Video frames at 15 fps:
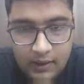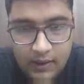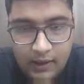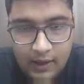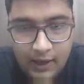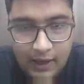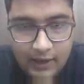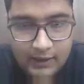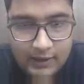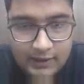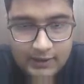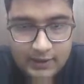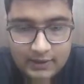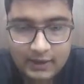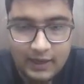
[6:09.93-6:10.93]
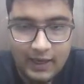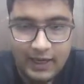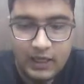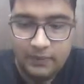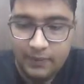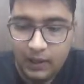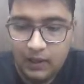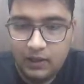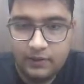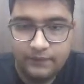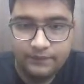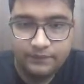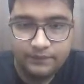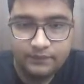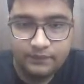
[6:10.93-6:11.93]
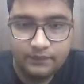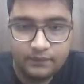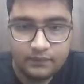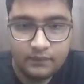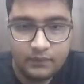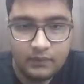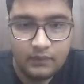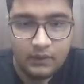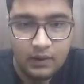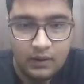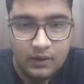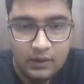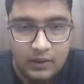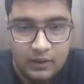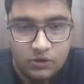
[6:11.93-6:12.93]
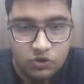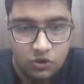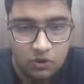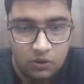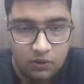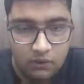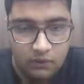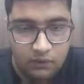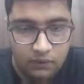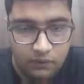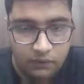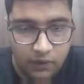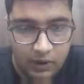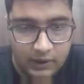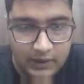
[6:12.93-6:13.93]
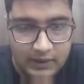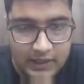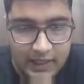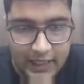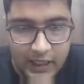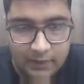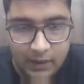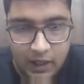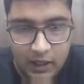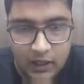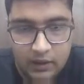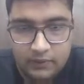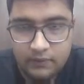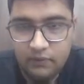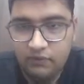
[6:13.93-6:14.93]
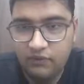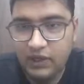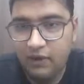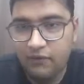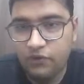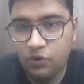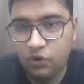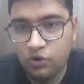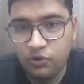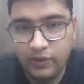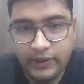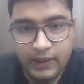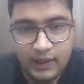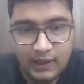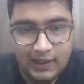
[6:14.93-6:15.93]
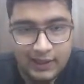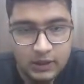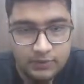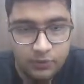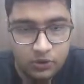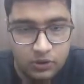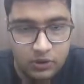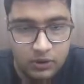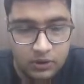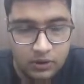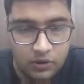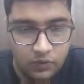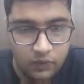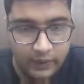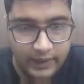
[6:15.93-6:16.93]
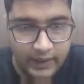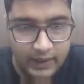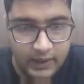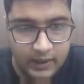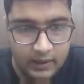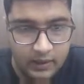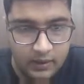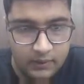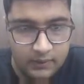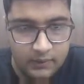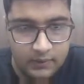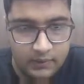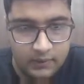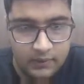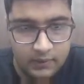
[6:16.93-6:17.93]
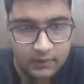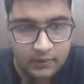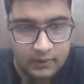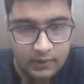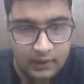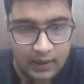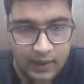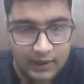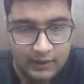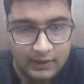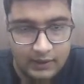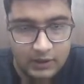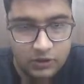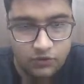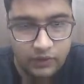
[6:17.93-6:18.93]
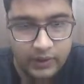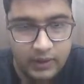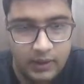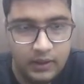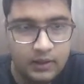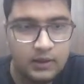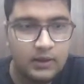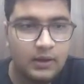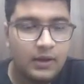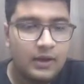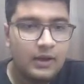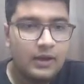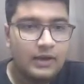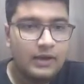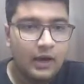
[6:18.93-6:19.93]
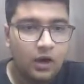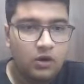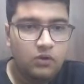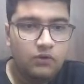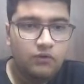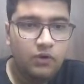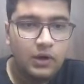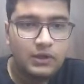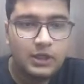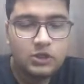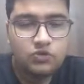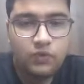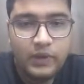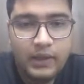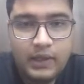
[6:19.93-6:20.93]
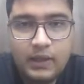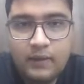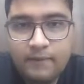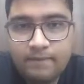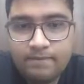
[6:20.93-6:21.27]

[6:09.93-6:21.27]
and this is the right part. So for this right part we have root 20. Let's put 20 here, right? This is 20. Now for this 20